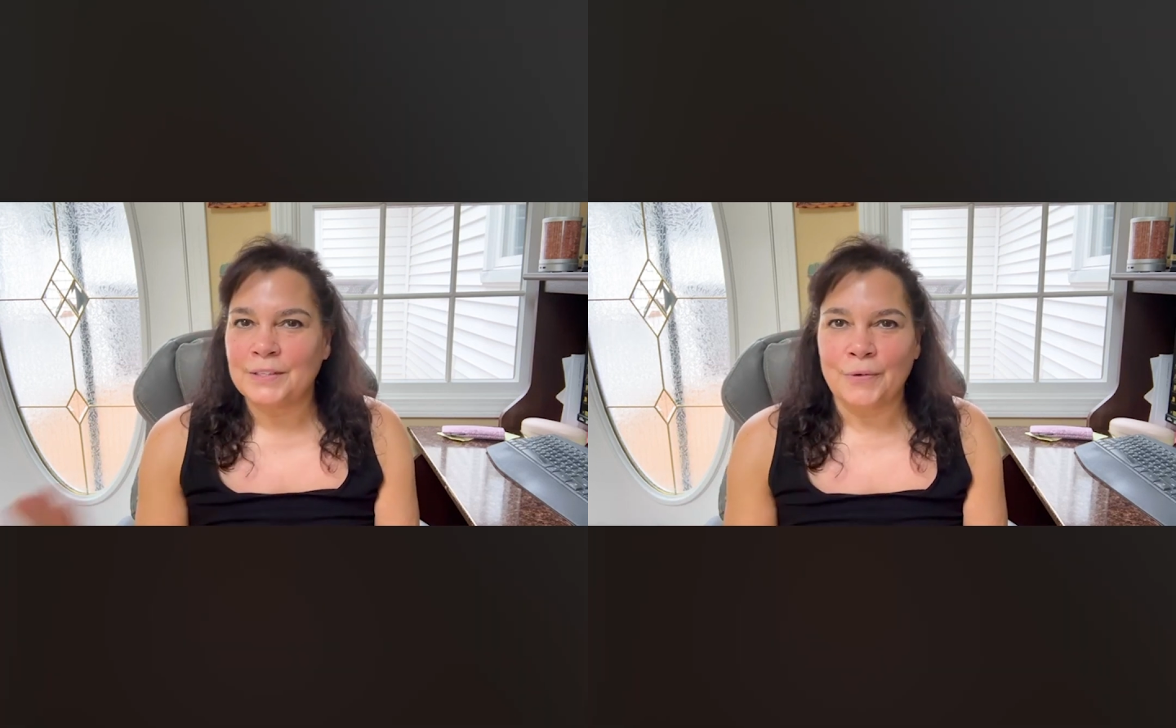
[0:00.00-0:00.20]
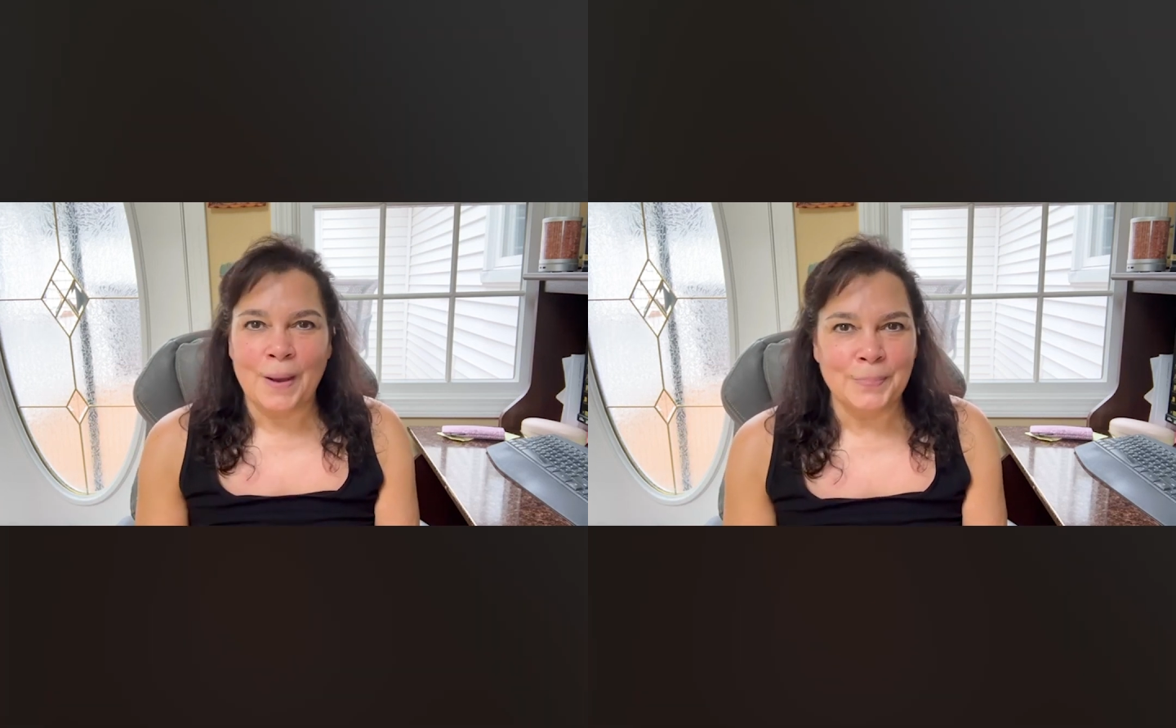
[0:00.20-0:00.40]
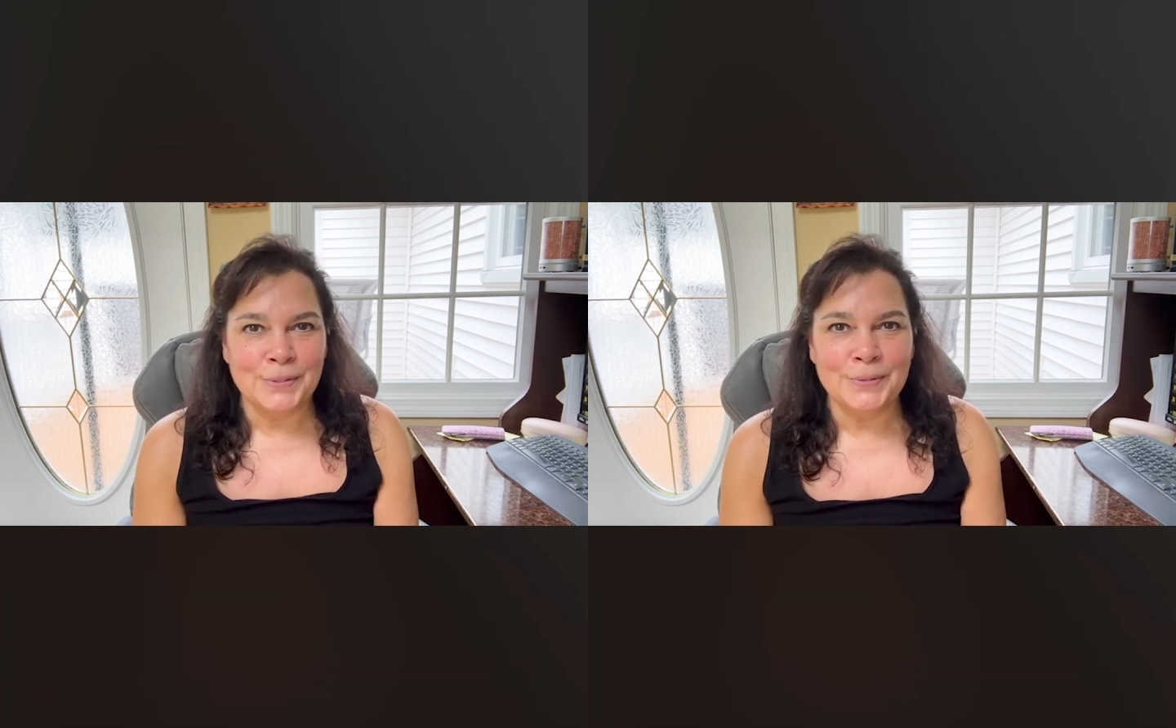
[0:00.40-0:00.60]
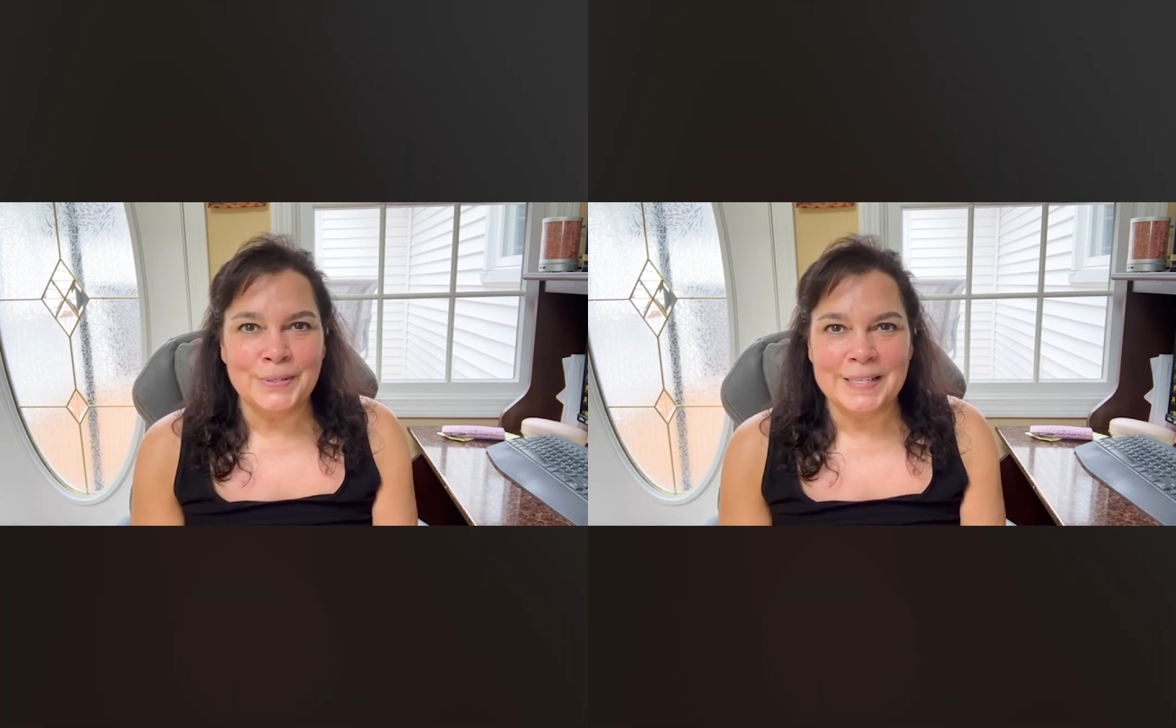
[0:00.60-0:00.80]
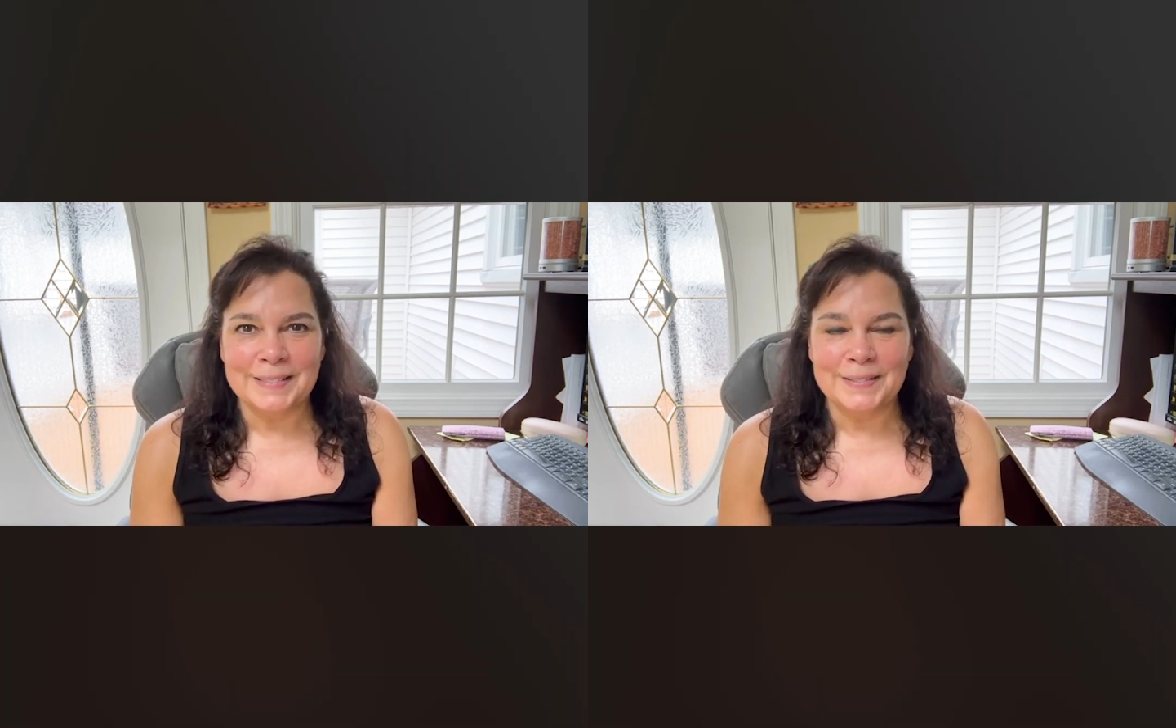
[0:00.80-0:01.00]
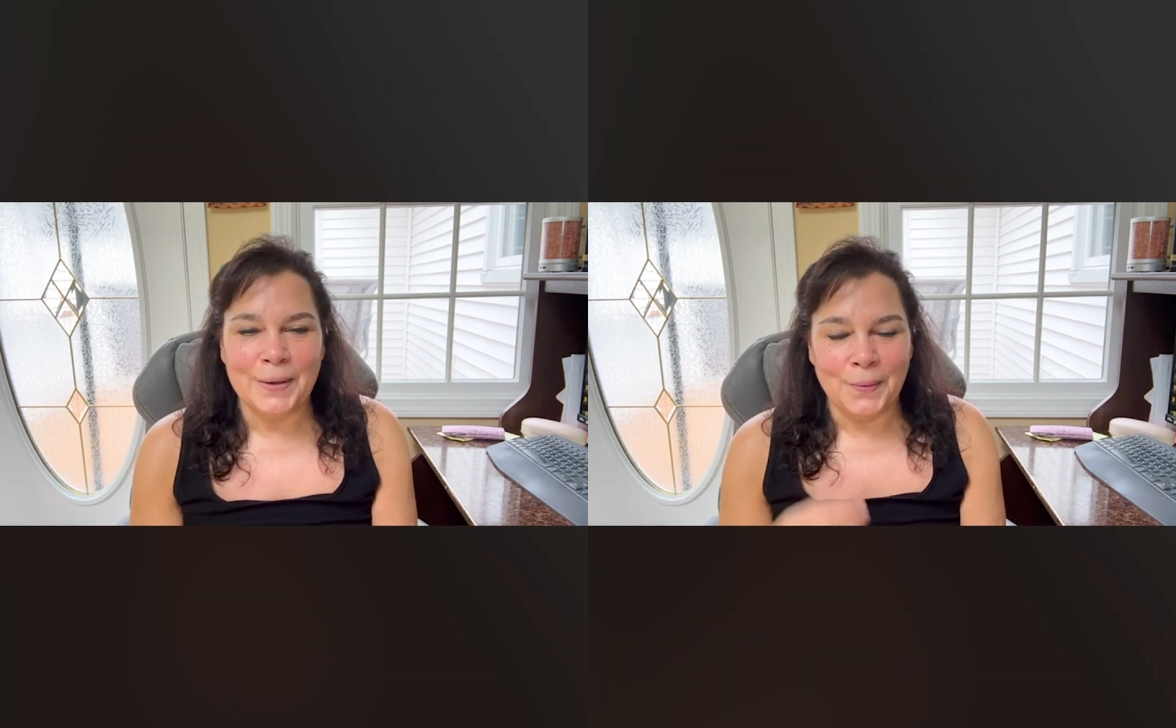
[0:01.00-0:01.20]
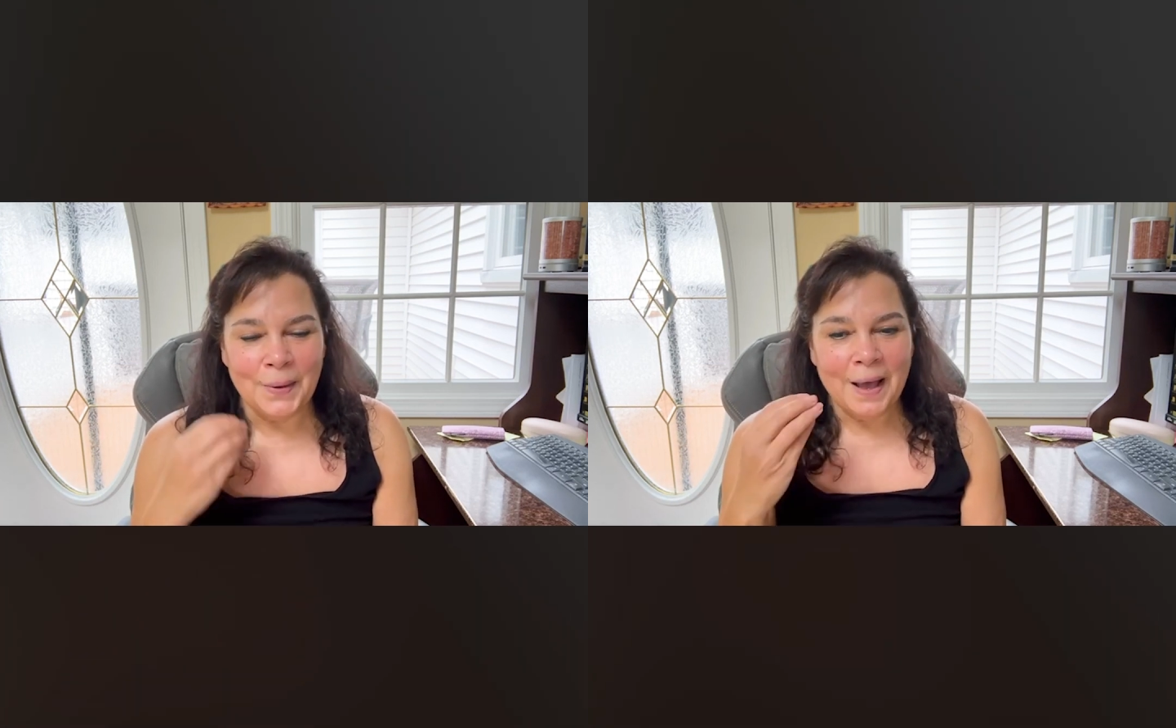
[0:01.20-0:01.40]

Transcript: your opportunities. So